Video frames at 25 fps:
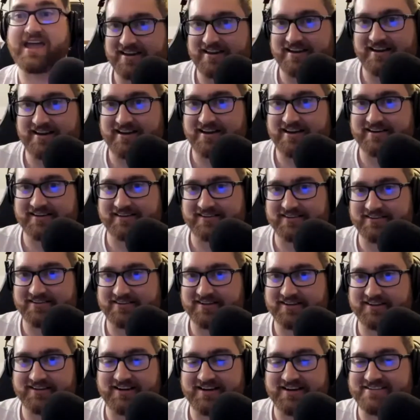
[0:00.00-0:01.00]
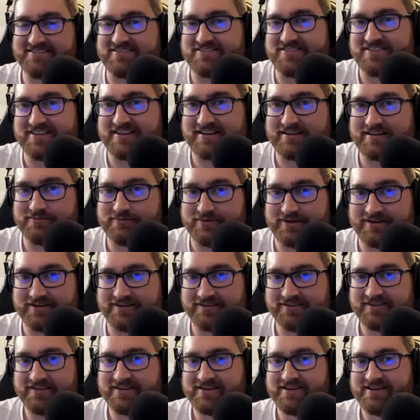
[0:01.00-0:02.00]
guy to click and I don't even think
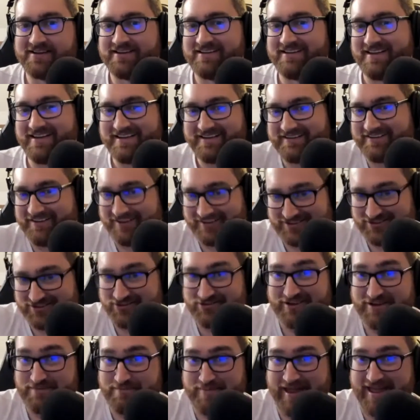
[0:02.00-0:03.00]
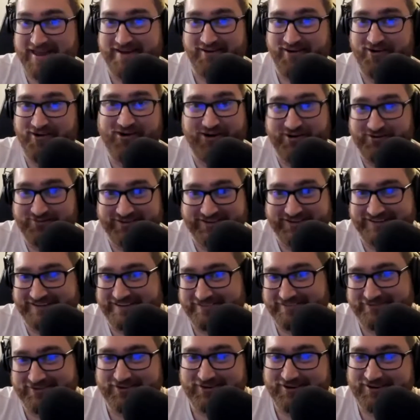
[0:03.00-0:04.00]
about. And it doesn't really pay off. Like,
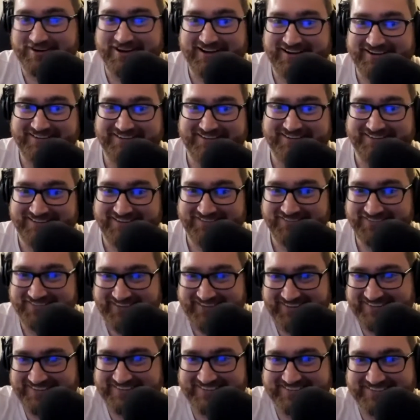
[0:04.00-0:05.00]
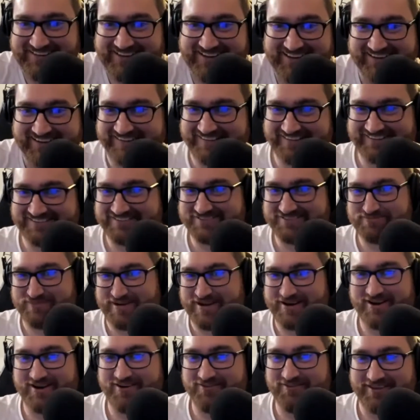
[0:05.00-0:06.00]
I'm not gonna lie, it doesn't
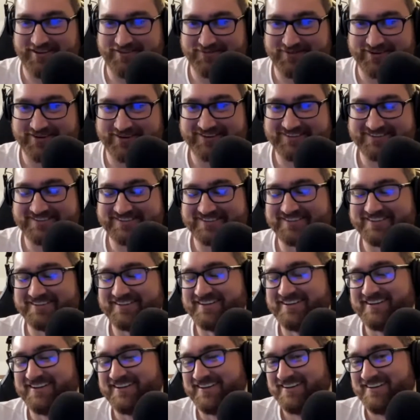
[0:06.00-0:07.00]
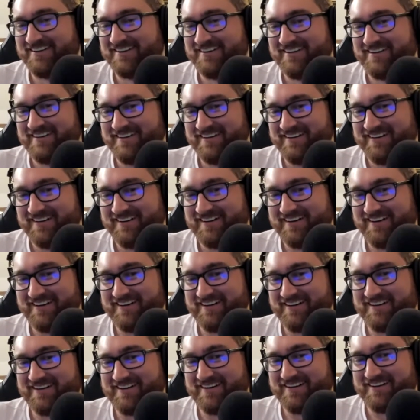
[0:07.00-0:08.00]
pay off that much.
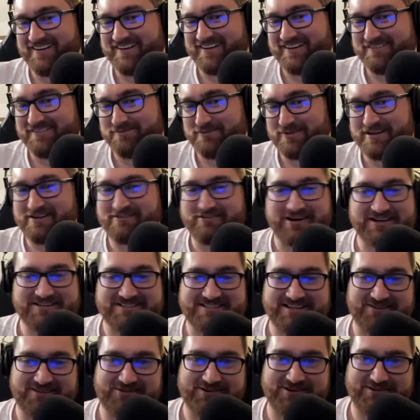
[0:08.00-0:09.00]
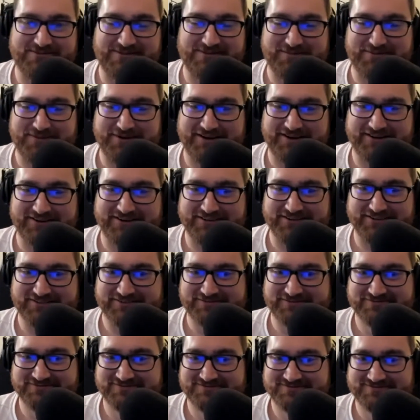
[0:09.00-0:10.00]
But he rates out well in my
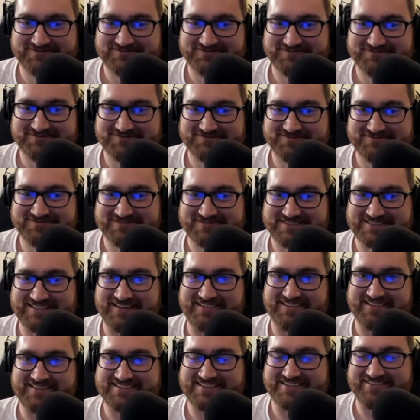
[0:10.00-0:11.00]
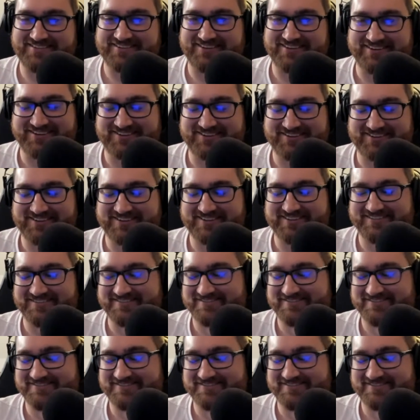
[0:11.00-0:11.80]
model. 7,700.